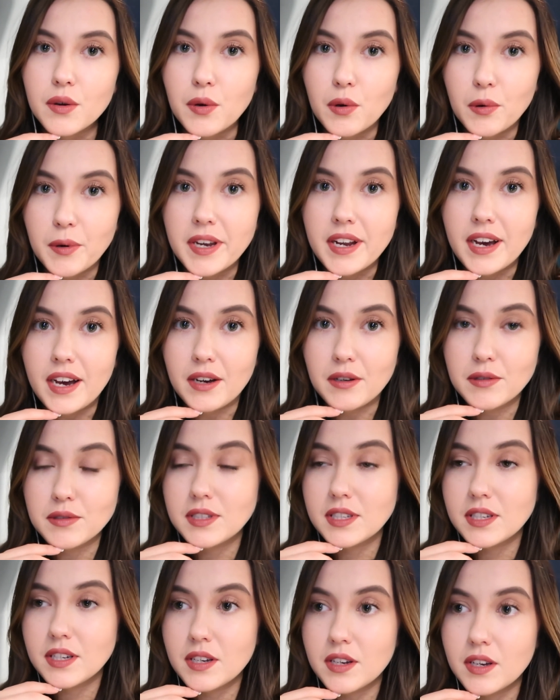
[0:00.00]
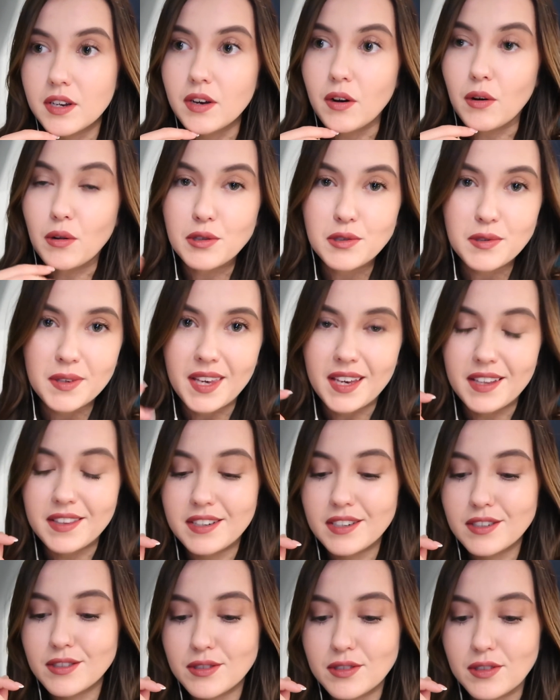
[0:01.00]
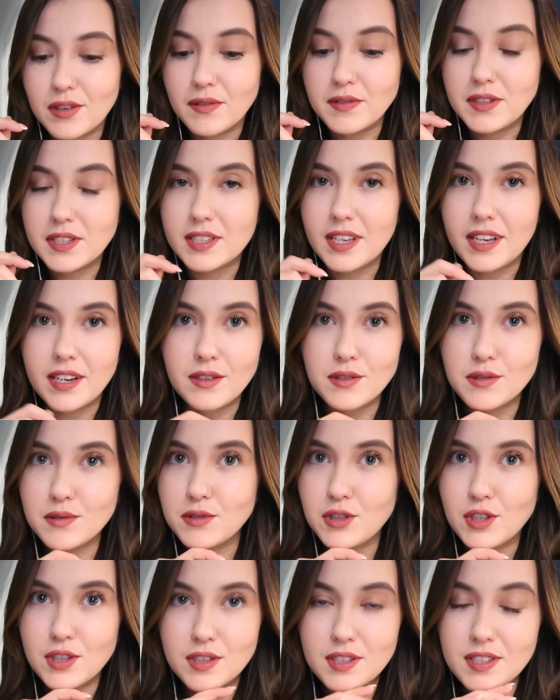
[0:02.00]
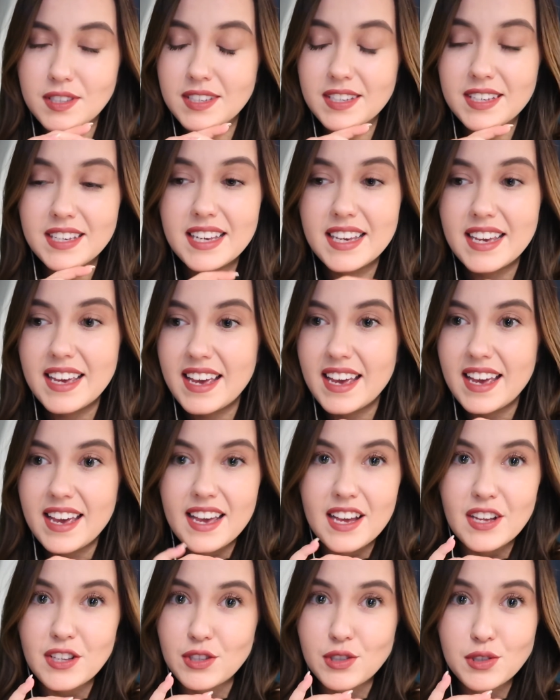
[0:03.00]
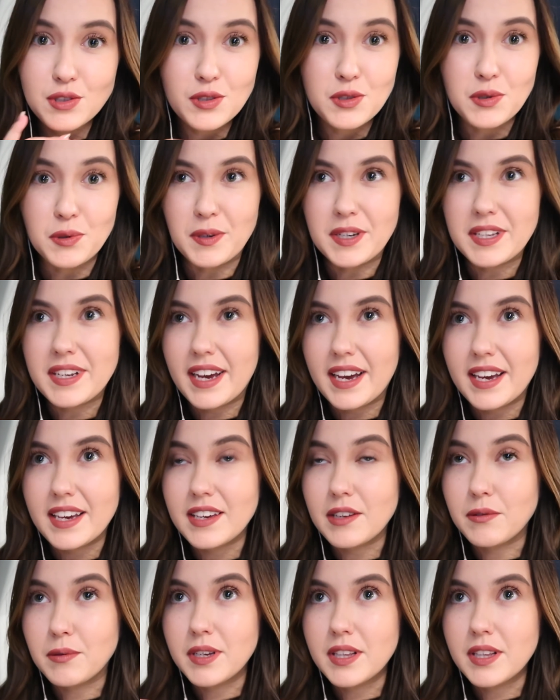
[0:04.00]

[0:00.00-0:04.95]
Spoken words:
going out all together, so I decided to just do it. I